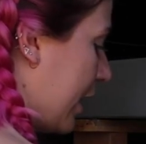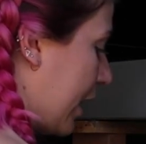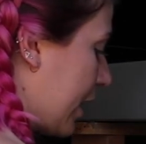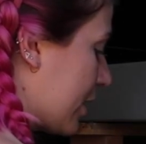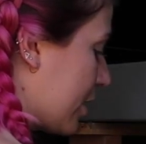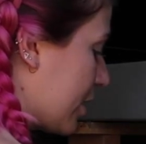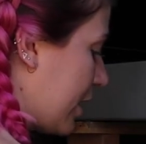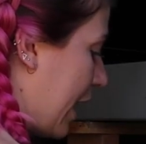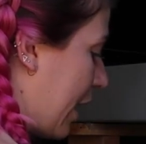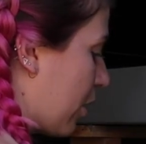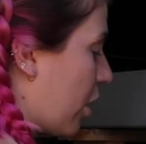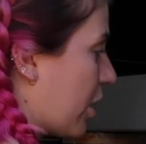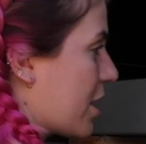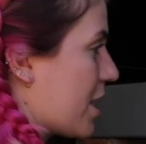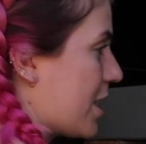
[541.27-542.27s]
Nick's now
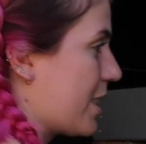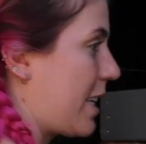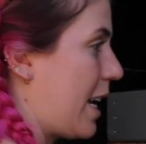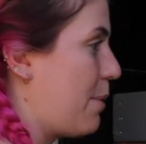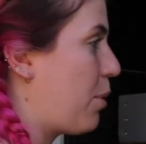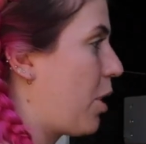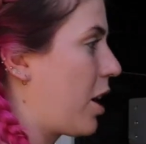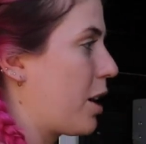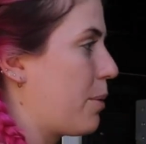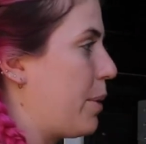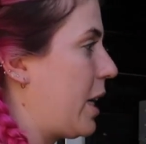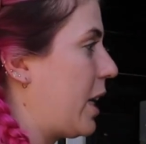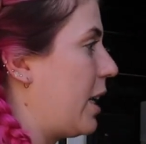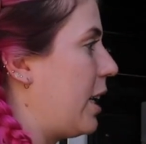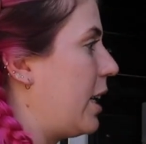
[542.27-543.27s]
gone to the skate park
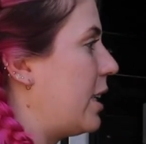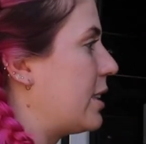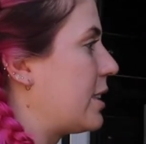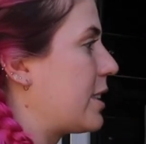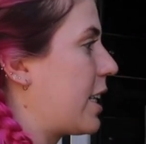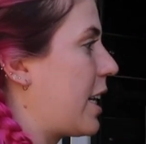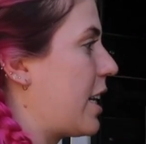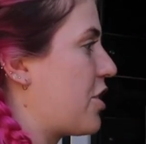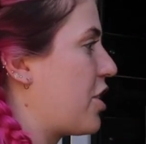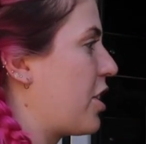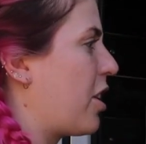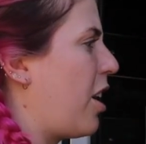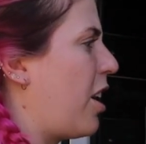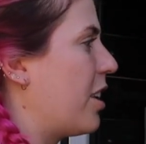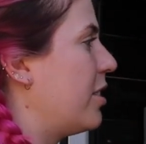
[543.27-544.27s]
because the kitchen
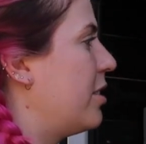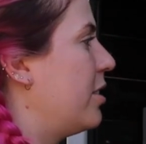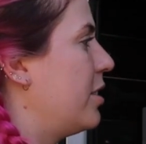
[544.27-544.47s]
got